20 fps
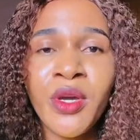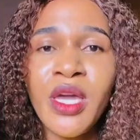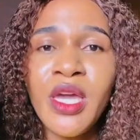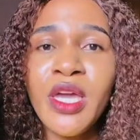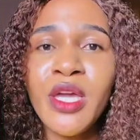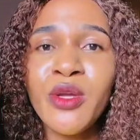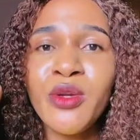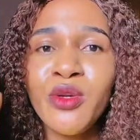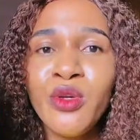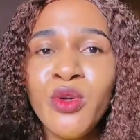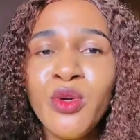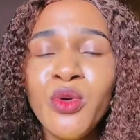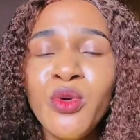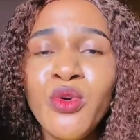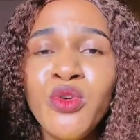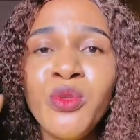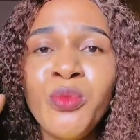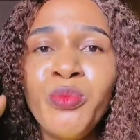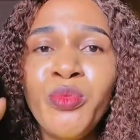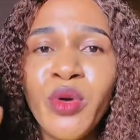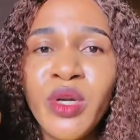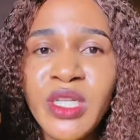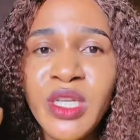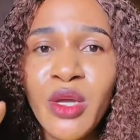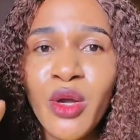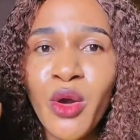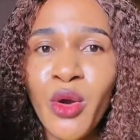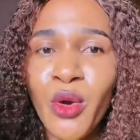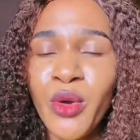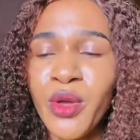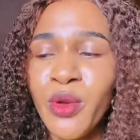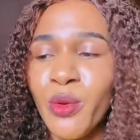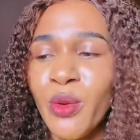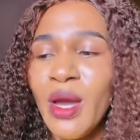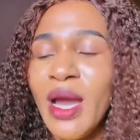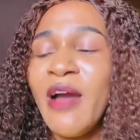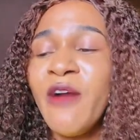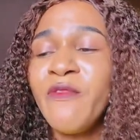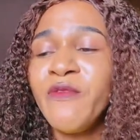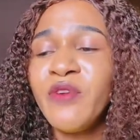A good body oil.
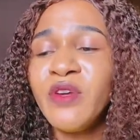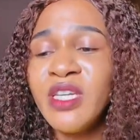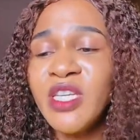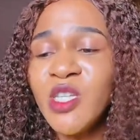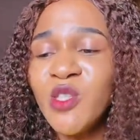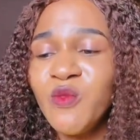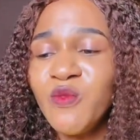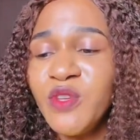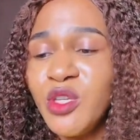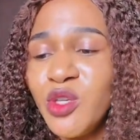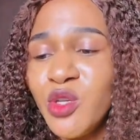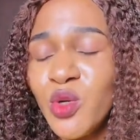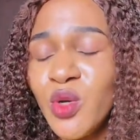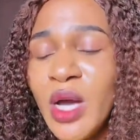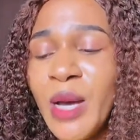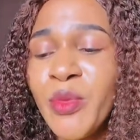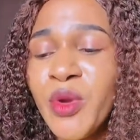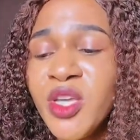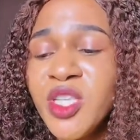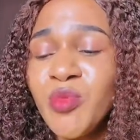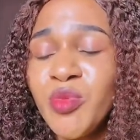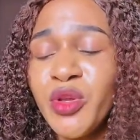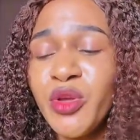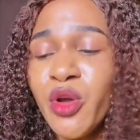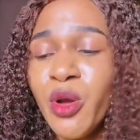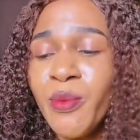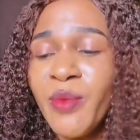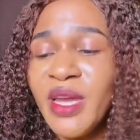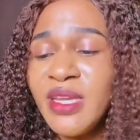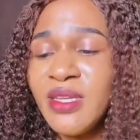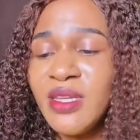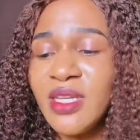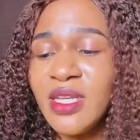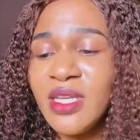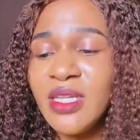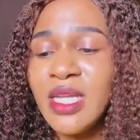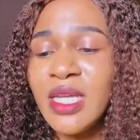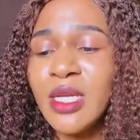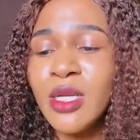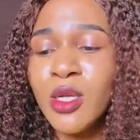And for this video, I'm going to be
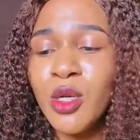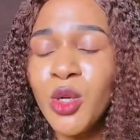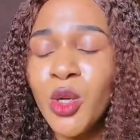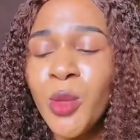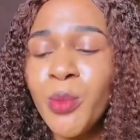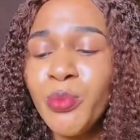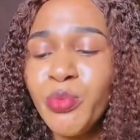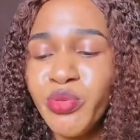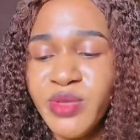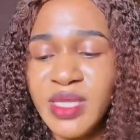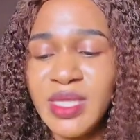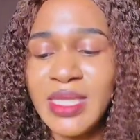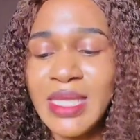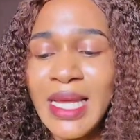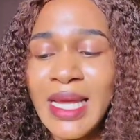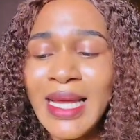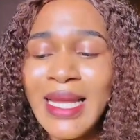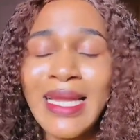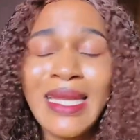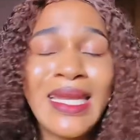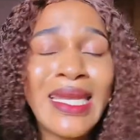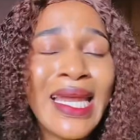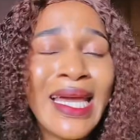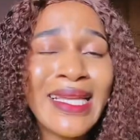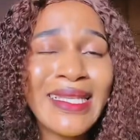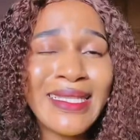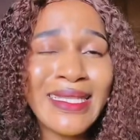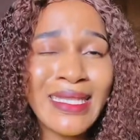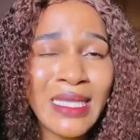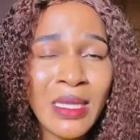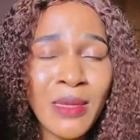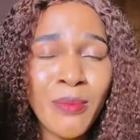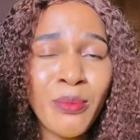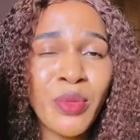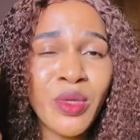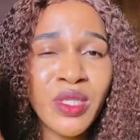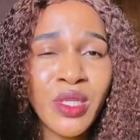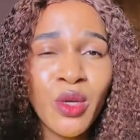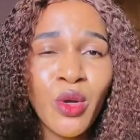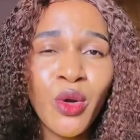recommending the Glow Booster Lightening
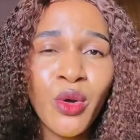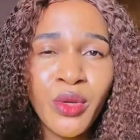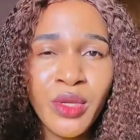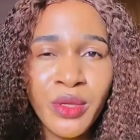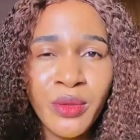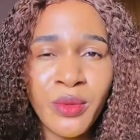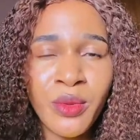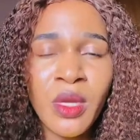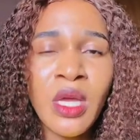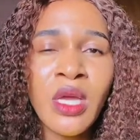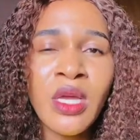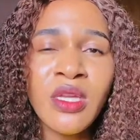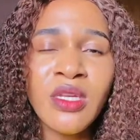body oil.